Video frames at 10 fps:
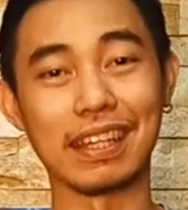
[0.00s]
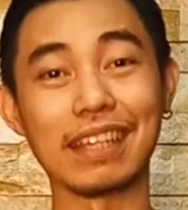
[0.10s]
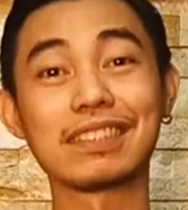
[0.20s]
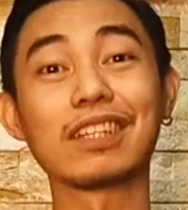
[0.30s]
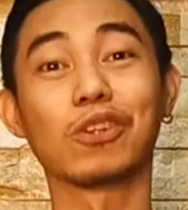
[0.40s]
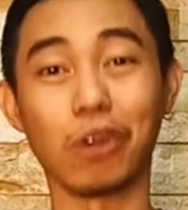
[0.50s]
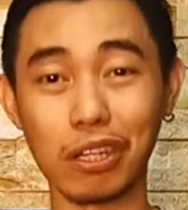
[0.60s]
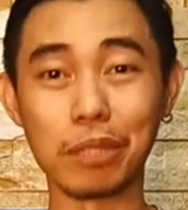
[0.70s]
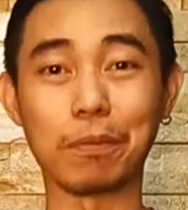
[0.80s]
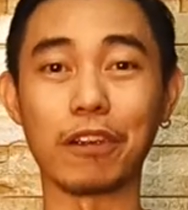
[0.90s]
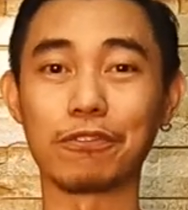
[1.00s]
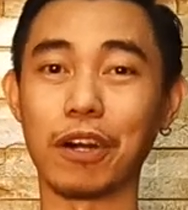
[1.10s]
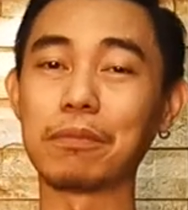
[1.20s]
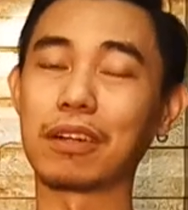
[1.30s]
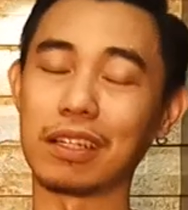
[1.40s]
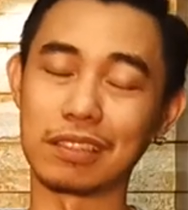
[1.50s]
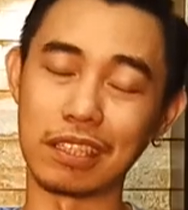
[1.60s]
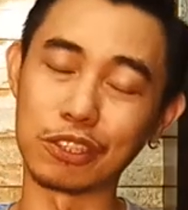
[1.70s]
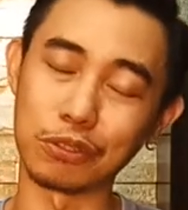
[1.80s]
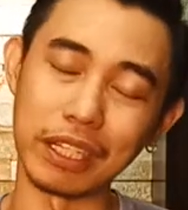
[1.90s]
it's an odd perform
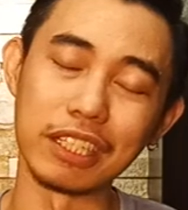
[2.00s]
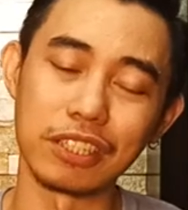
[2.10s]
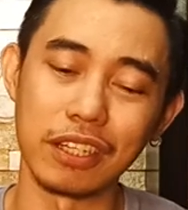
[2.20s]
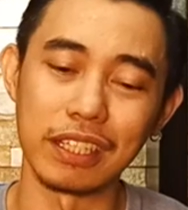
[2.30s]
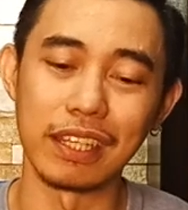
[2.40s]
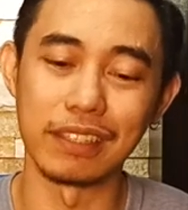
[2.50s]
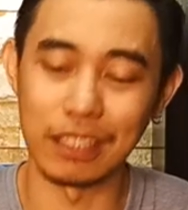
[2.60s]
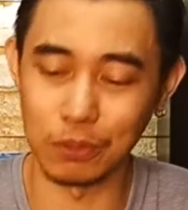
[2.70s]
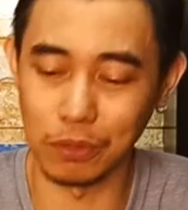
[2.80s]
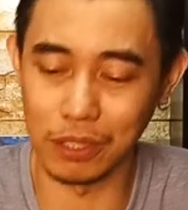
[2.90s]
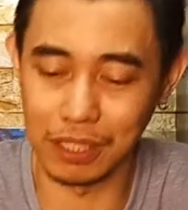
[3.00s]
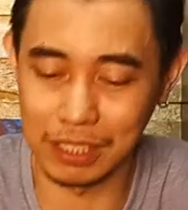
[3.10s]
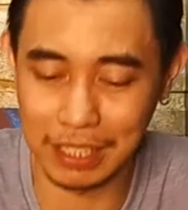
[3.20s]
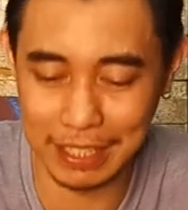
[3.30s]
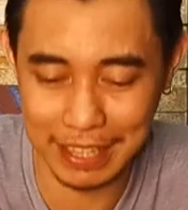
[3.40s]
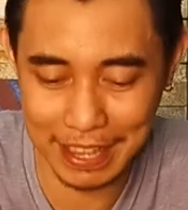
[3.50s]
concentration and this one it